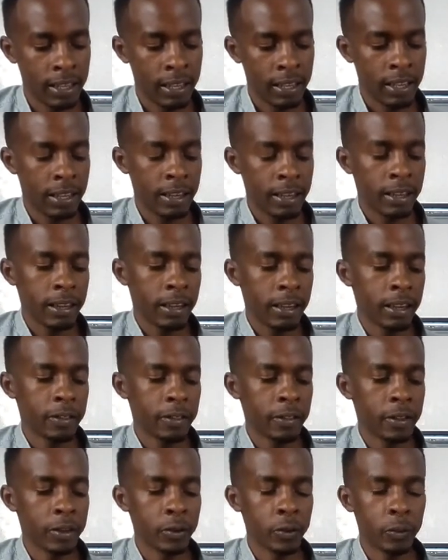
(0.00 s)
and then you
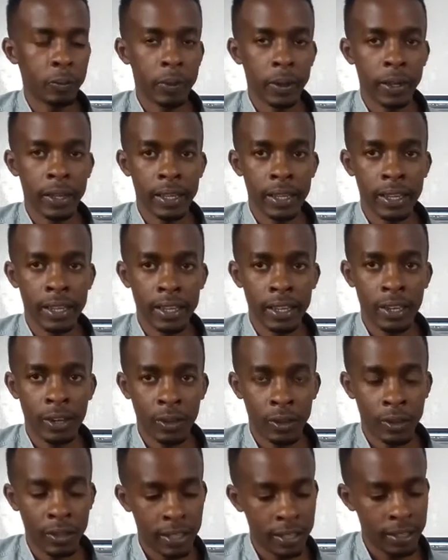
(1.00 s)
play E chord.
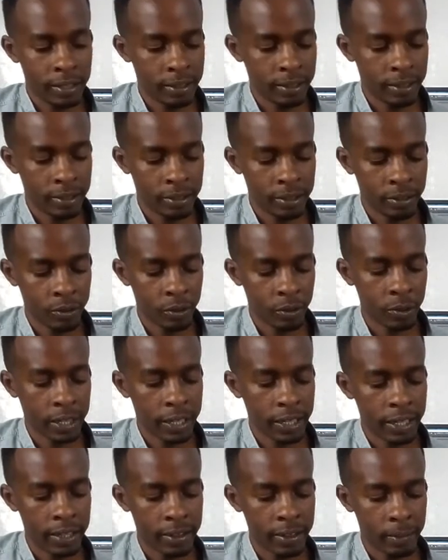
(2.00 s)
So you can either
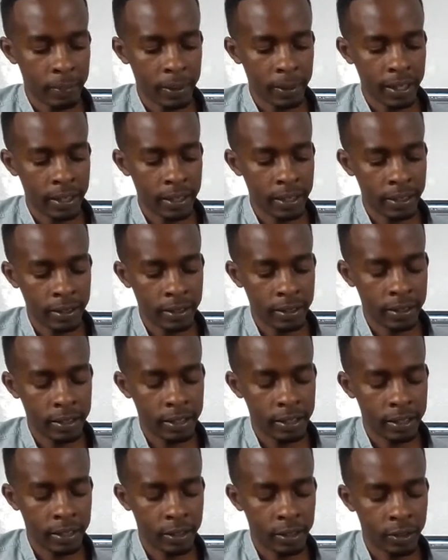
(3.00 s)
play E
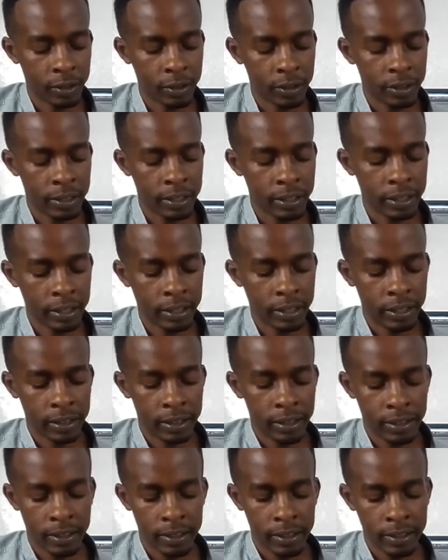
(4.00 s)
chord
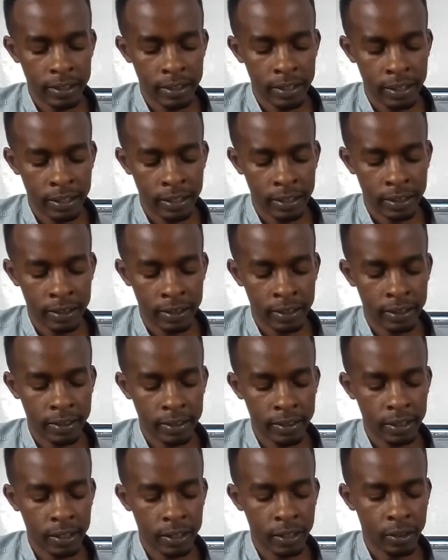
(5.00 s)
here, this E
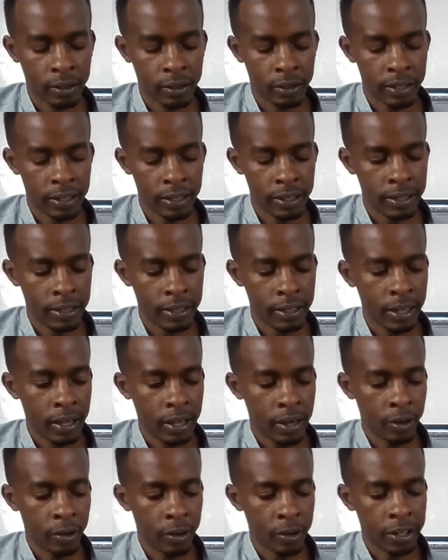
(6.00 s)
chord, or
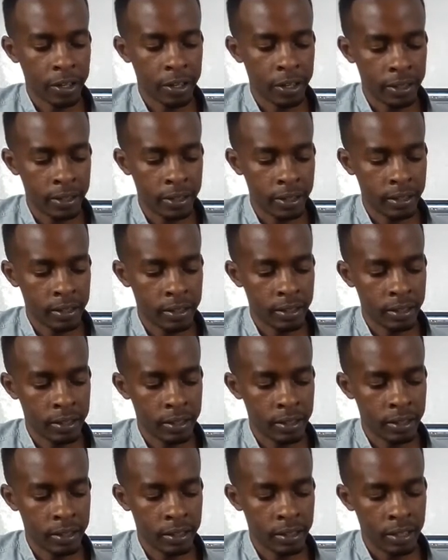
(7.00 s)
here.
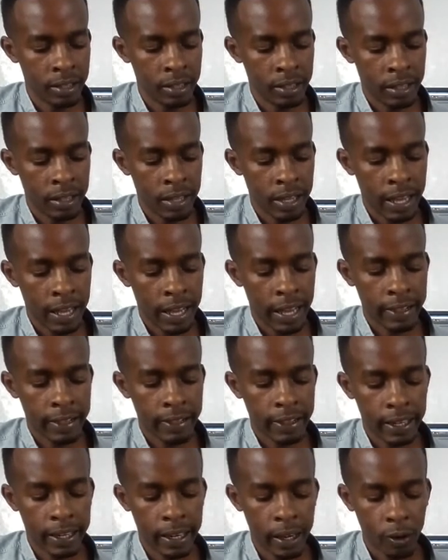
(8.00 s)
And then now
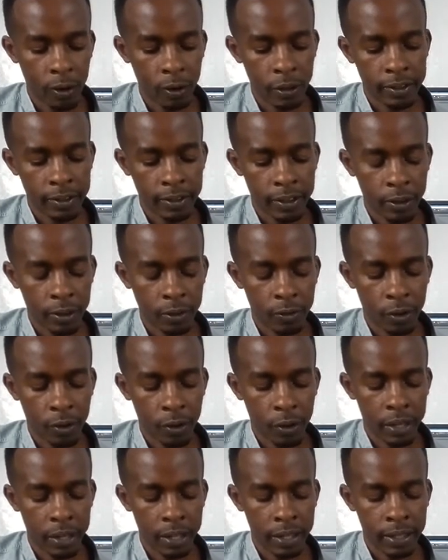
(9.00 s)
instead of
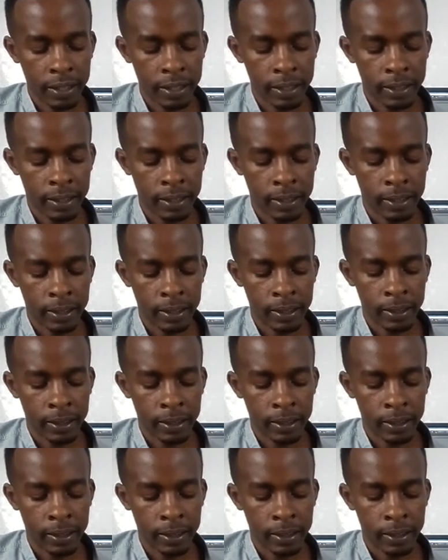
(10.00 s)
going 4